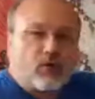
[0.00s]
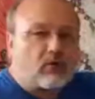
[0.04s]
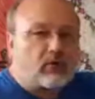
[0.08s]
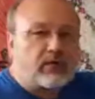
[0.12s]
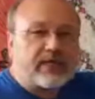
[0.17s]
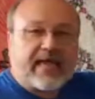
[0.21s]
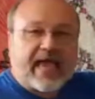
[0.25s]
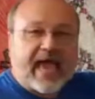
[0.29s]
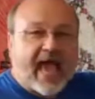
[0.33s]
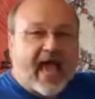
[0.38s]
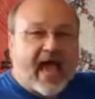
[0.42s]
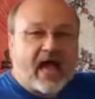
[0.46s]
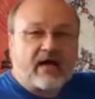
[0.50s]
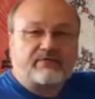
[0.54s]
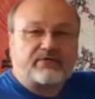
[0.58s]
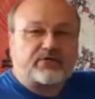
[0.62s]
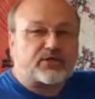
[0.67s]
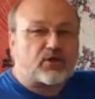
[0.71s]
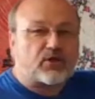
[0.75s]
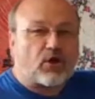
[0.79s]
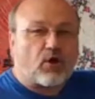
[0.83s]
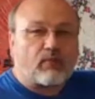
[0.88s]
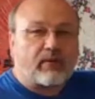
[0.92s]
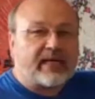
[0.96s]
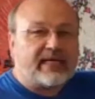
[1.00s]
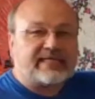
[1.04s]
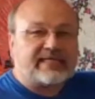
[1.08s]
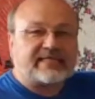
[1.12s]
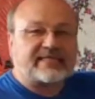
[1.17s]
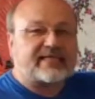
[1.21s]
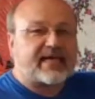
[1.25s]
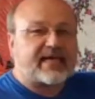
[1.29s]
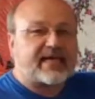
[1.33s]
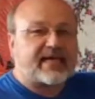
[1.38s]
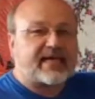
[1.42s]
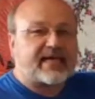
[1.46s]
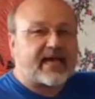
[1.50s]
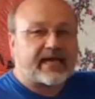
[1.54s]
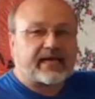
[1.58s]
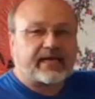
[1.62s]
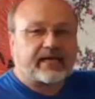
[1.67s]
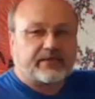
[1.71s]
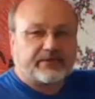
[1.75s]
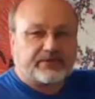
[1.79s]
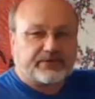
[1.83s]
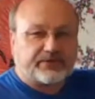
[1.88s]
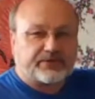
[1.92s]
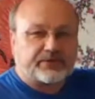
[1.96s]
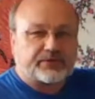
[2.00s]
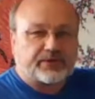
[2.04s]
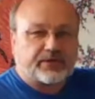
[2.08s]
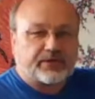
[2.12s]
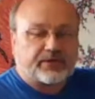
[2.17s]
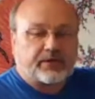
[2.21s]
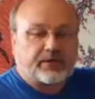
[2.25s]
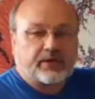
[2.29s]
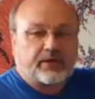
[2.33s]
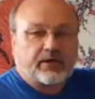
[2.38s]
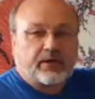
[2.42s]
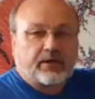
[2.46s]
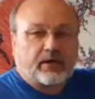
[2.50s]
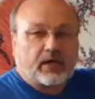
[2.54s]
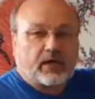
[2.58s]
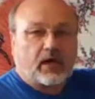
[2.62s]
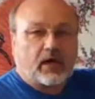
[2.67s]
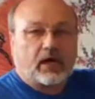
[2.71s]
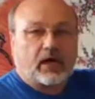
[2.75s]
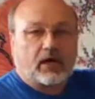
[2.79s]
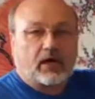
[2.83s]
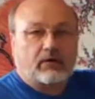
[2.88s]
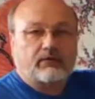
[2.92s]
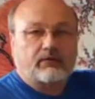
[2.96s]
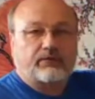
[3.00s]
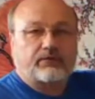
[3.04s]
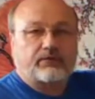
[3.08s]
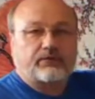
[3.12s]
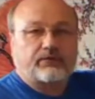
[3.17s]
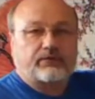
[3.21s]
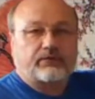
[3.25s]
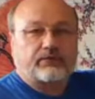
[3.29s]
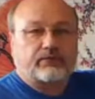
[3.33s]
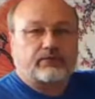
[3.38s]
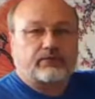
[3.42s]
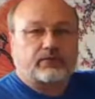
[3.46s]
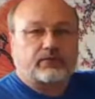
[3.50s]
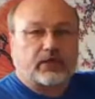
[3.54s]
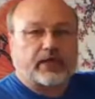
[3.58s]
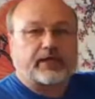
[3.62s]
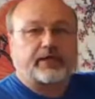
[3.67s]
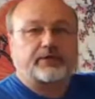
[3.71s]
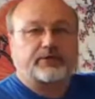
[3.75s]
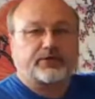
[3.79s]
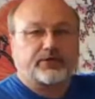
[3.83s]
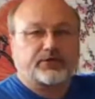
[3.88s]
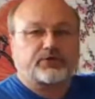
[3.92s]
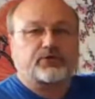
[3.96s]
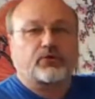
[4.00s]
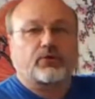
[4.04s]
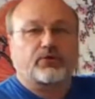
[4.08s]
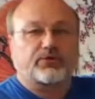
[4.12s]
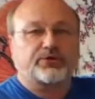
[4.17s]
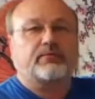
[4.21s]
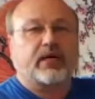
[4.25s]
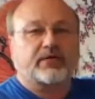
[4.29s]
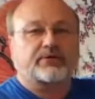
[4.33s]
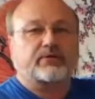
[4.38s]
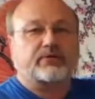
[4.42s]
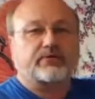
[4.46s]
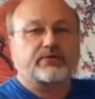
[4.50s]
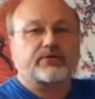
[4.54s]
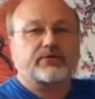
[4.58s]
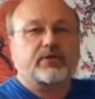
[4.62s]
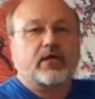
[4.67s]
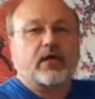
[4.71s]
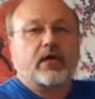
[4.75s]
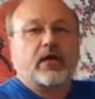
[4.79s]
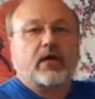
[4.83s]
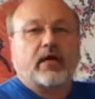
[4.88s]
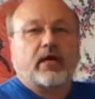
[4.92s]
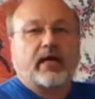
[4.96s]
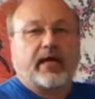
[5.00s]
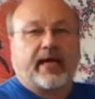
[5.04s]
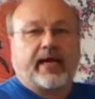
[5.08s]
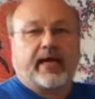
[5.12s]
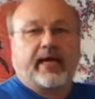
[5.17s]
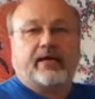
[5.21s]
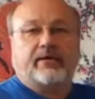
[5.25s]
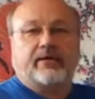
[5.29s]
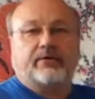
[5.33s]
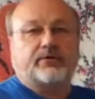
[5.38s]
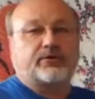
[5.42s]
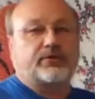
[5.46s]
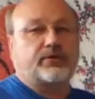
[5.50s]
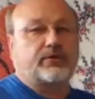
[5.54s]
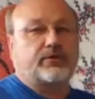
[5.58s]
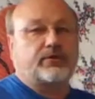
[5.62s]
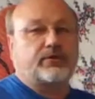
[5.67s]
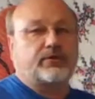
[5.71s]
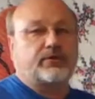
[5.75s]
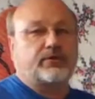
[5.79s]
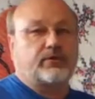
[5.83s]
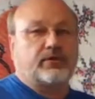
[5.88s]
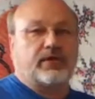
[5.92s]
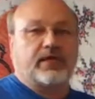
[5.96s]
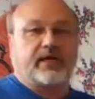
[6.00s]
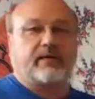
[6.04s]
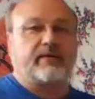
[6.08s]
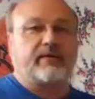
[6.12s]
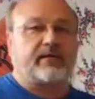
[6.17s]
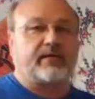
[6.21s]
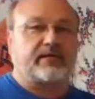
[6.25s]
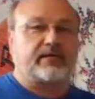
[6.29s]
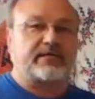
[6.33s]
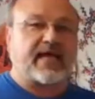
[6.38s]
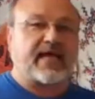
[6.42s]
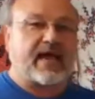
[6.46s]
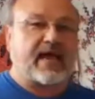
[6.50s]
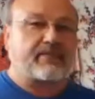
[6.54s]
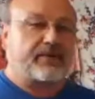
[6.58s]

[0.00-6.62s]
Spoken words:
only have so many seconds of glycogen stores in your muscles, and you got to make this happen.